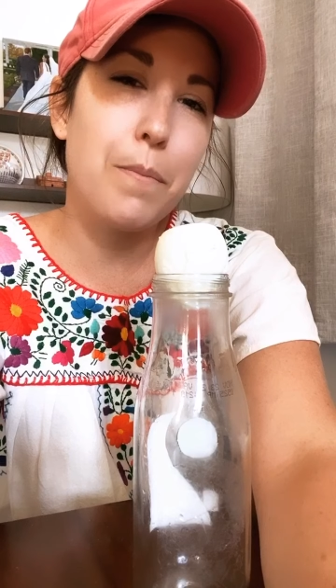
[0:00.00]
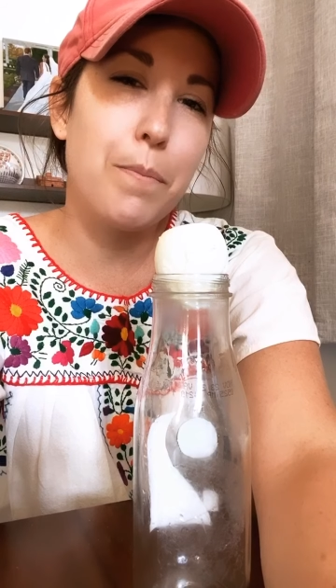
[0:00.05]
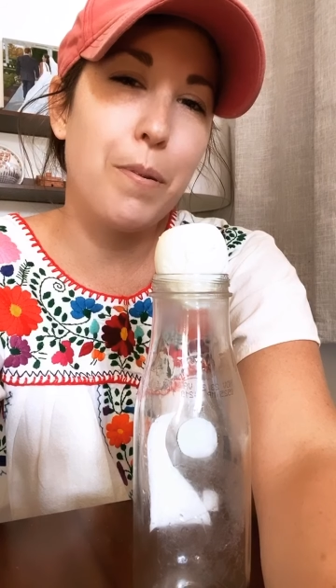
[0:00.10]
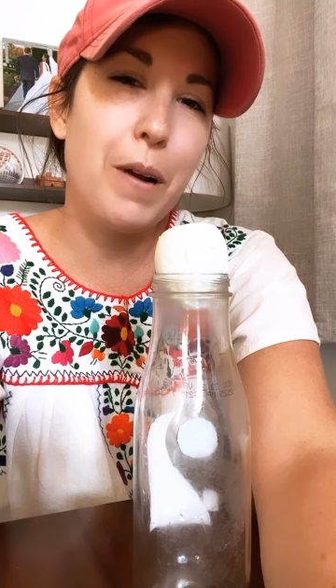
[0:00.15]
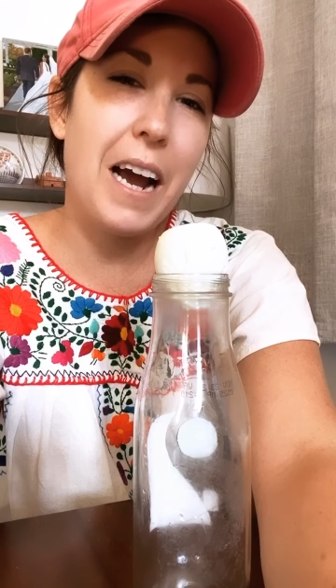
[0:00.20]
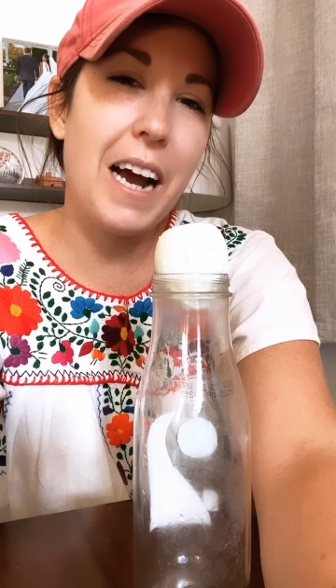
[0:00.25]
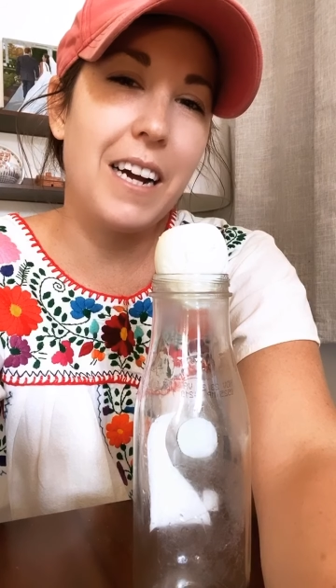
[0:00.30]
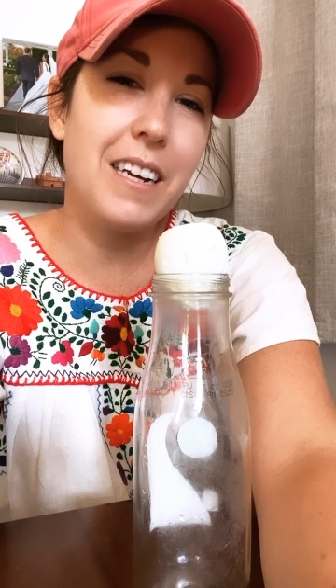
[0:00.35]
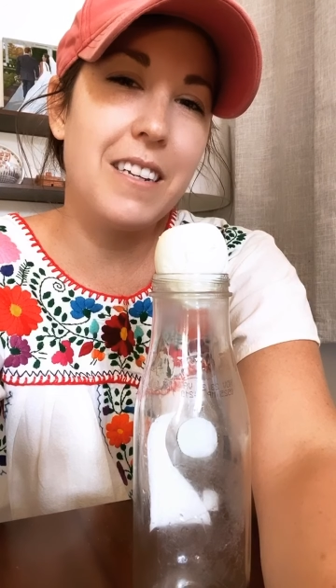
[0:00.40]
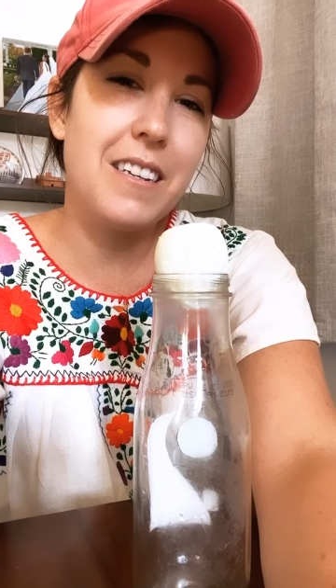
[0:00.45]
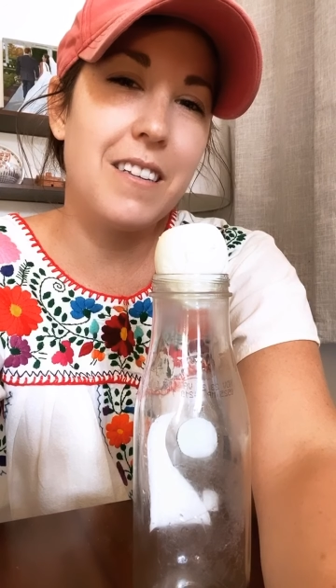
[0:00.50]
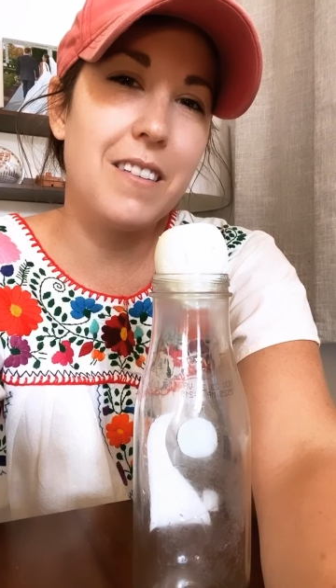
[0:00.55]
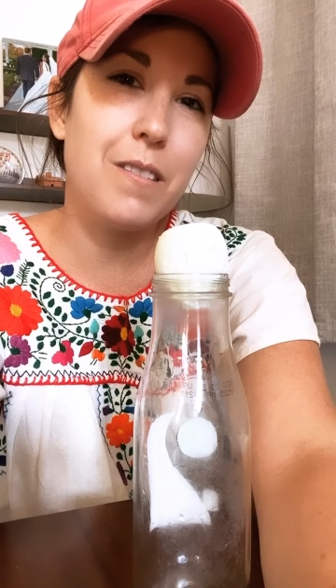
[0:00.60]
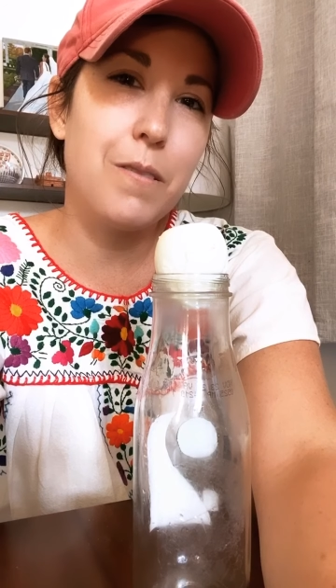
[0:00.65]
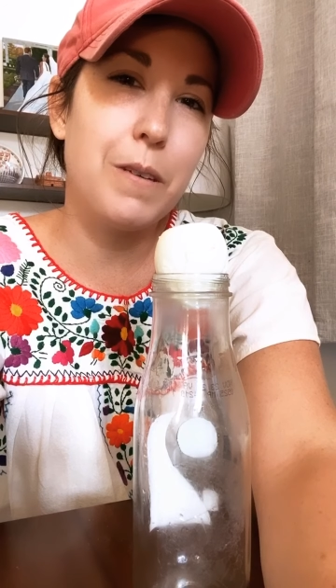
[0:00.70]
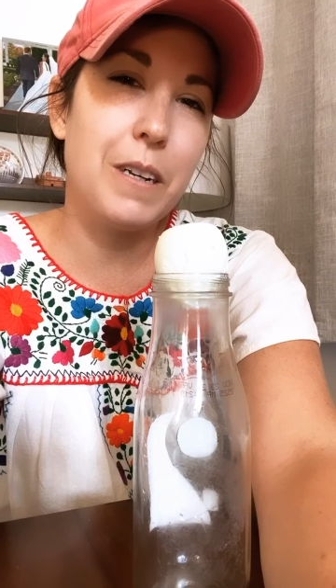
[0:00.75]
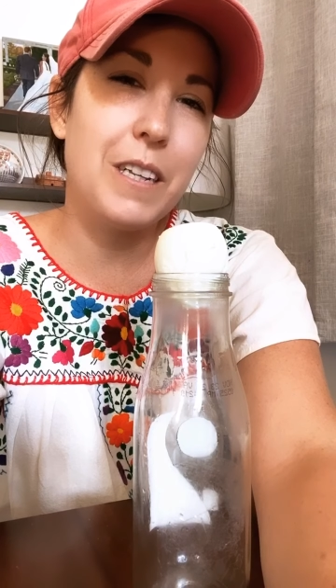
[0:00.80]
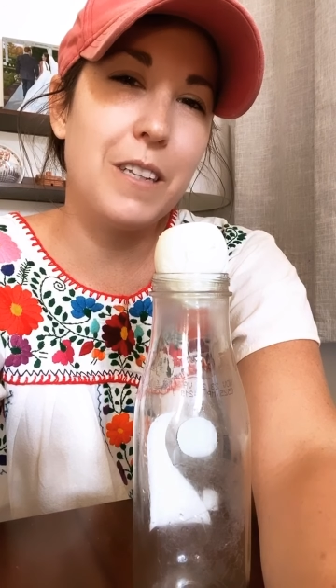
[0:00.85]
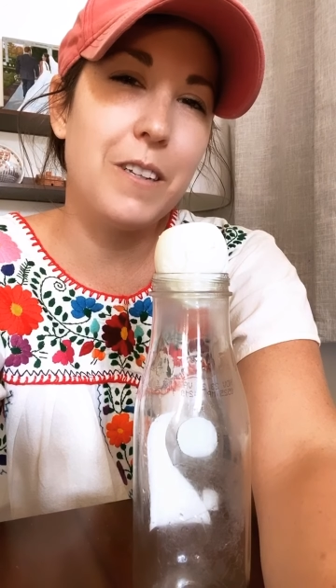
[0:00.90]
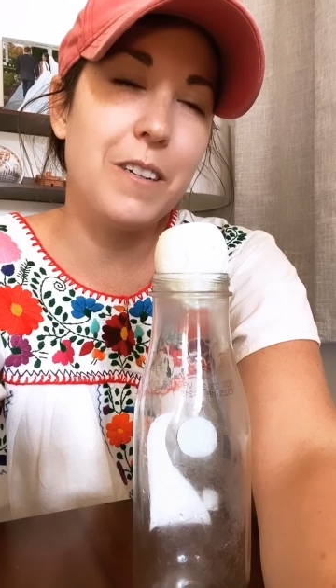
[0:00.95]
practice
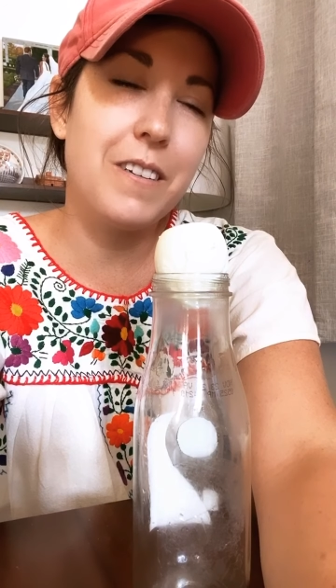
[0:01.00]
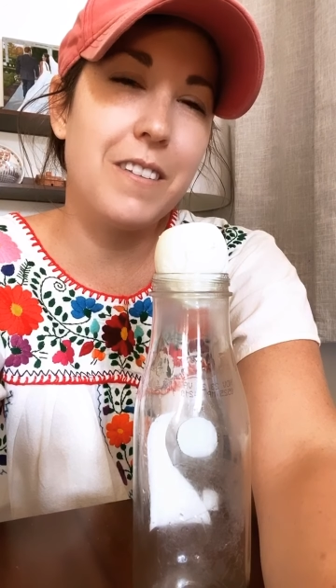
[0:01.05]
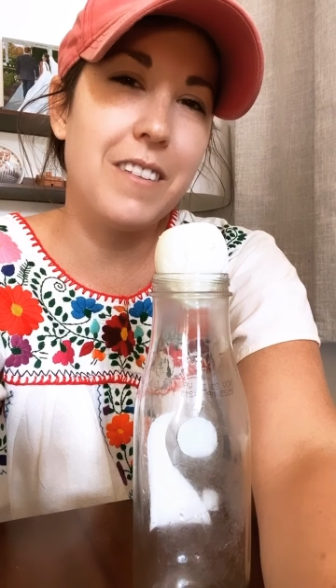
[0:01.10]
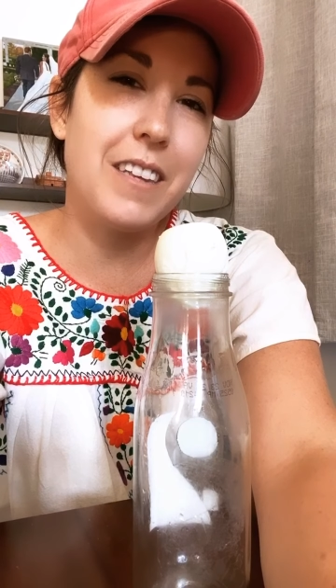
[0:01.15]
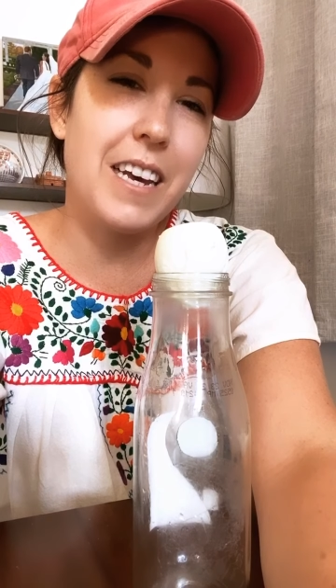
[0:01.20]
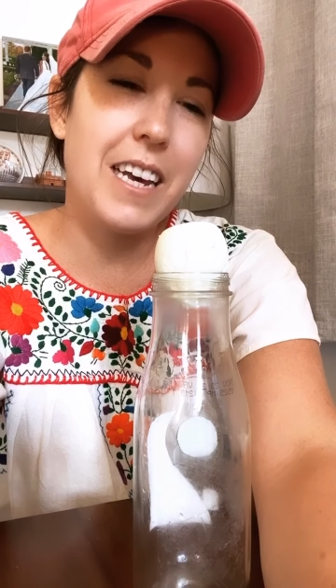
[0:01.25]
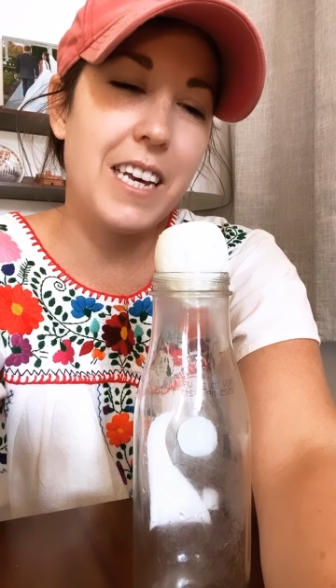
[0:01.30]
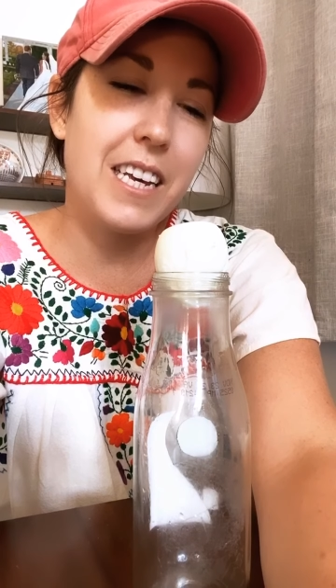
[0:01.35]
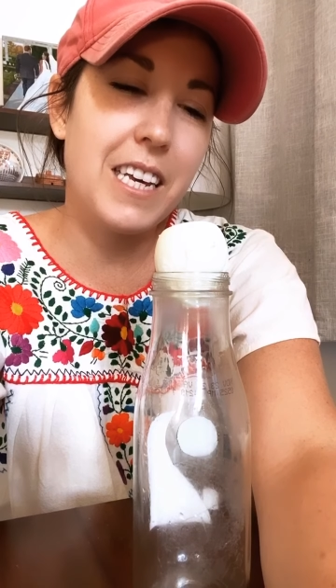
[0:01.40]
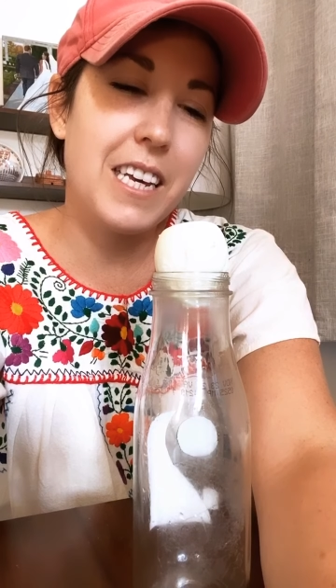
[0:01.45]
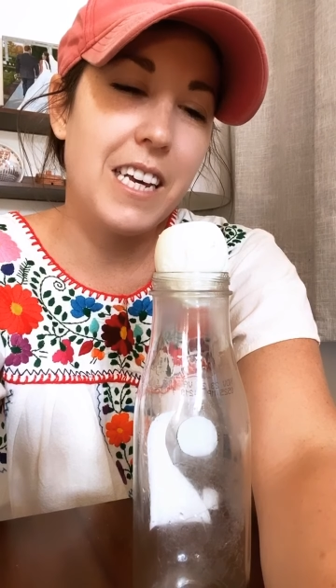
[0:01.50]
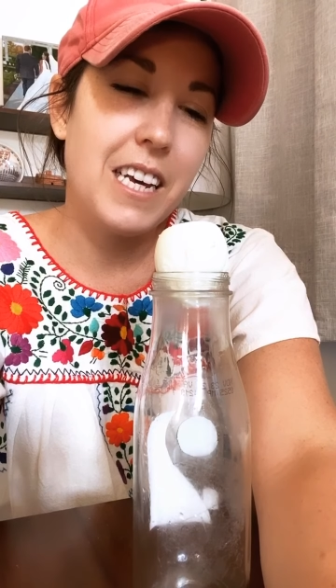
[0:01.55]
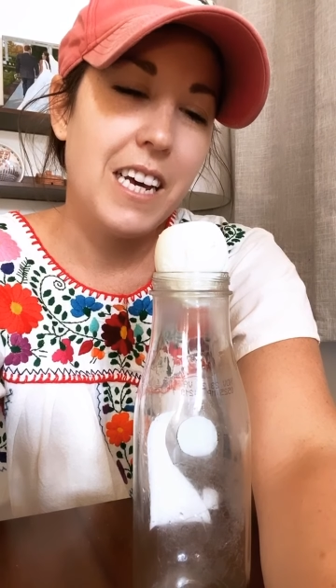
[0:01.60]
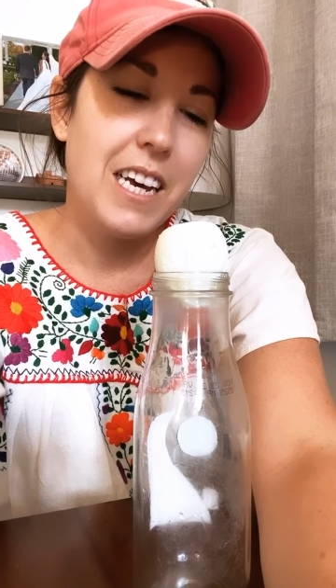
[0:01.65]
what it looks like